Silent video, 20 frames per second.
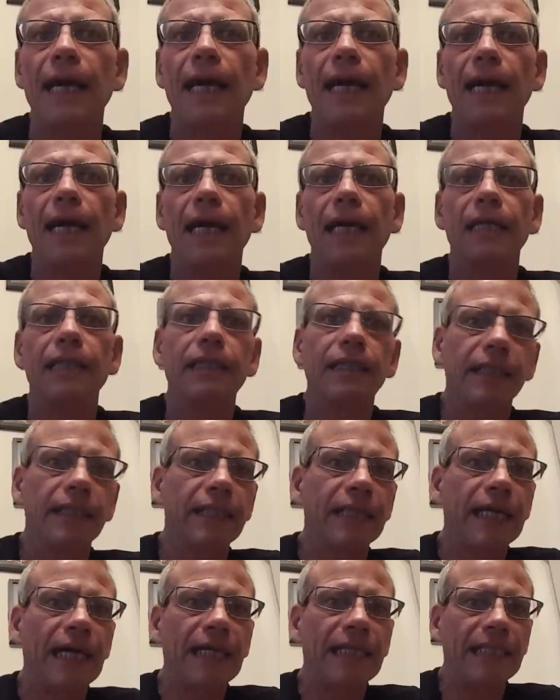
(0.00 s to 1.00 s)
and
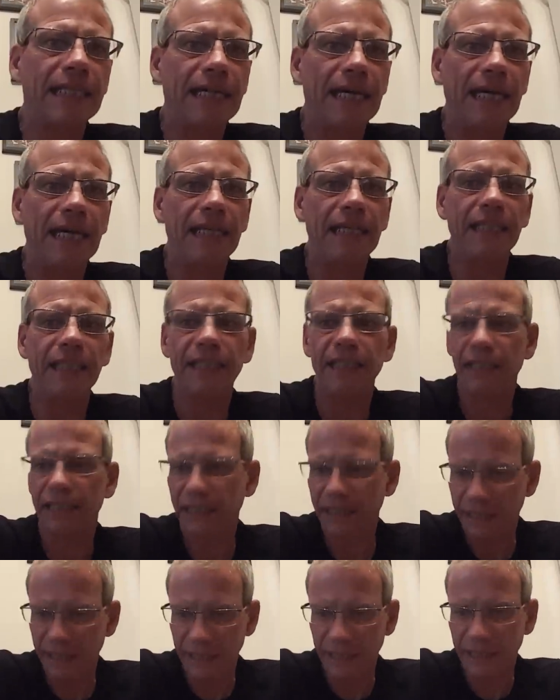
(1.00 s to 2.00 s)
that ends
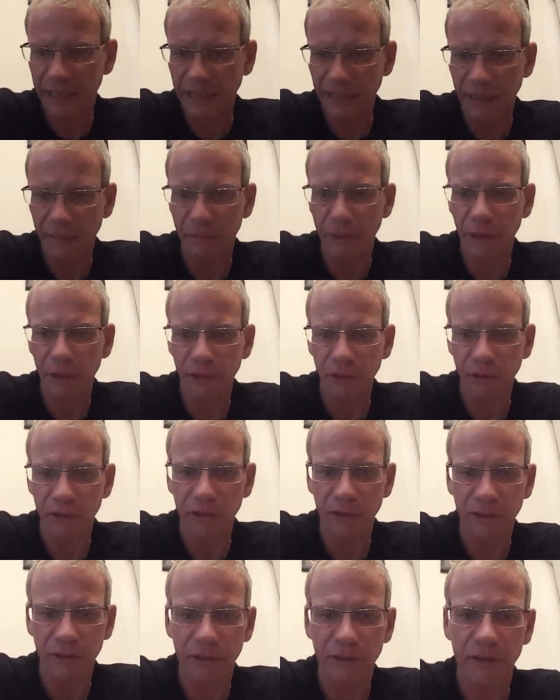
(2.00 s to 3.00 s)
this segment
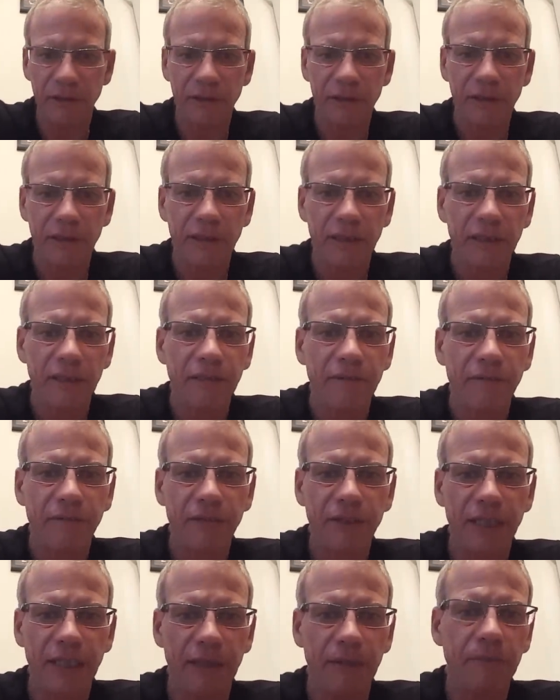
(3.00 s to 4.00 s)
of the
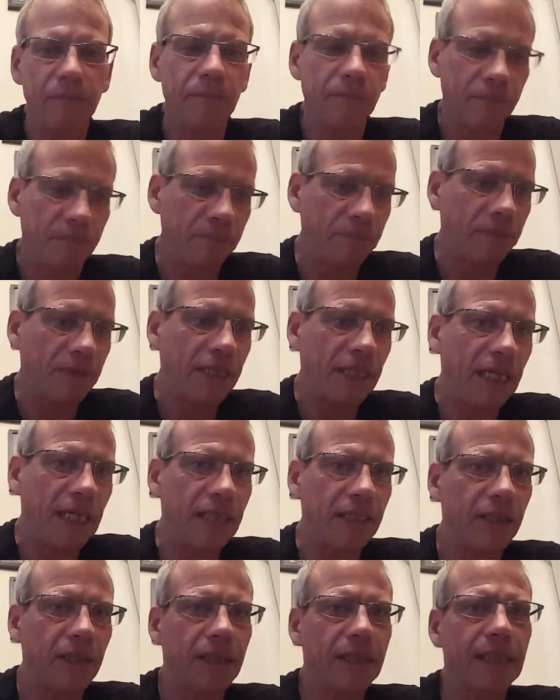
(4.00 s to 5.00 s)
video.
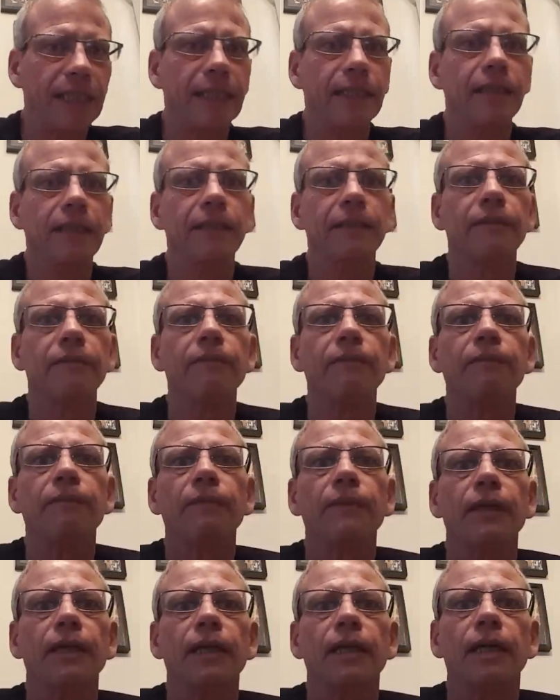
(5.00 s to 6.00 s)
As I said,
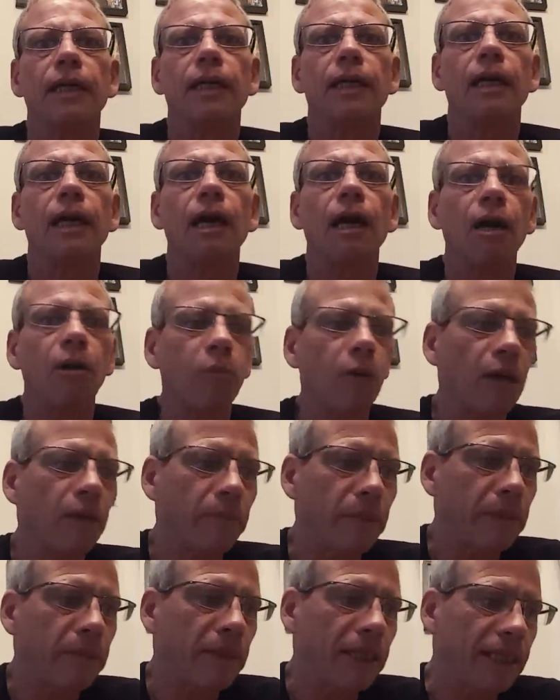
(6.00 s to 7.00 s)
I
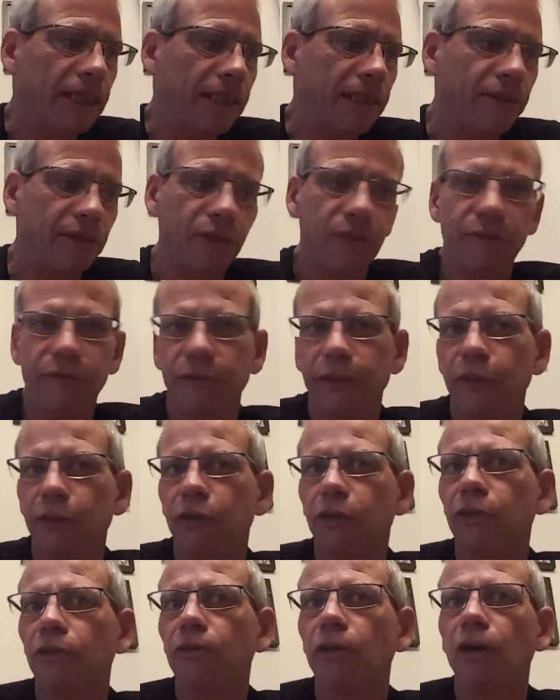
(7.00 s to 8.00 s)
won't be making these
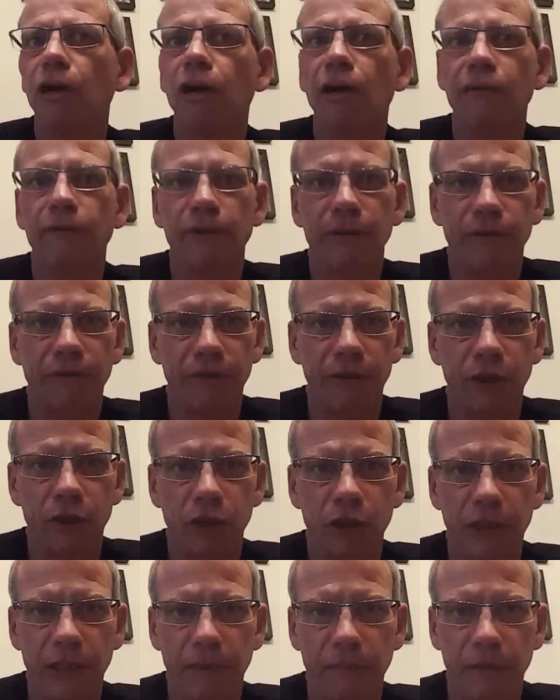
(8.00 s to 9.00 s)
reviews till after I
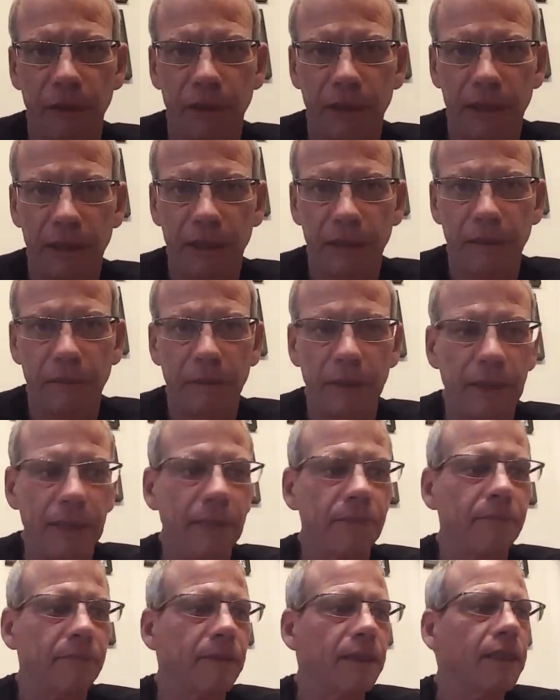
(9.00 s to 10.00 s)
finish
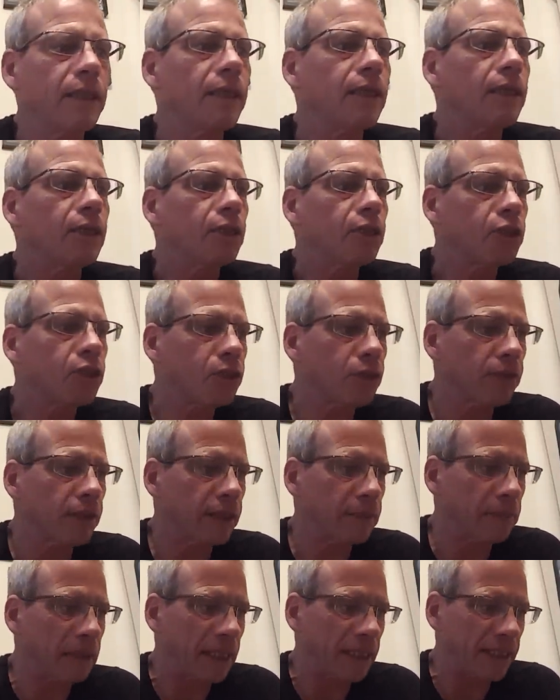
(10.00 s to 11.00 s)
chemotherapy. Sorry
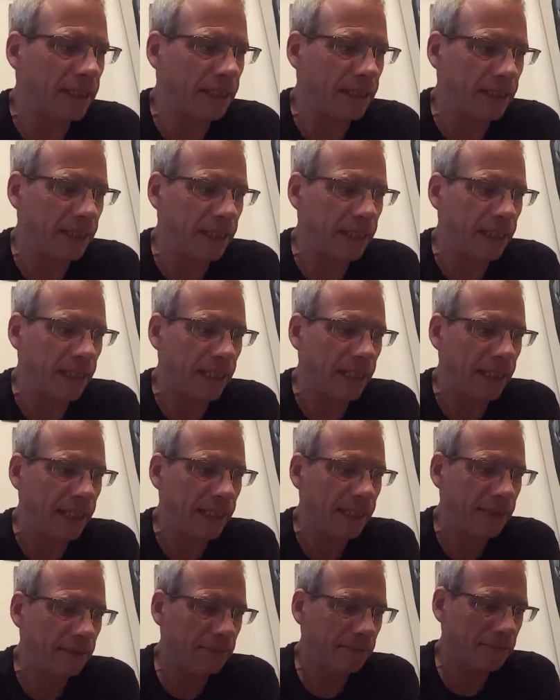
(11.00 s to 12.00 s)
about the
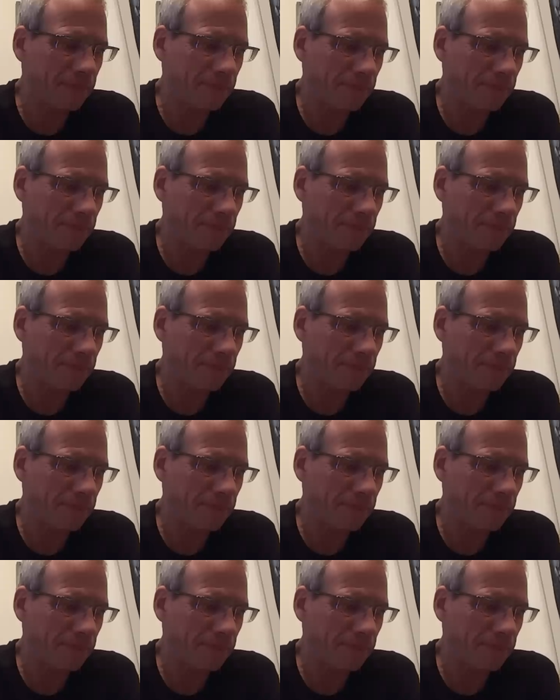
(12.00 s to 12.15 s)
delay.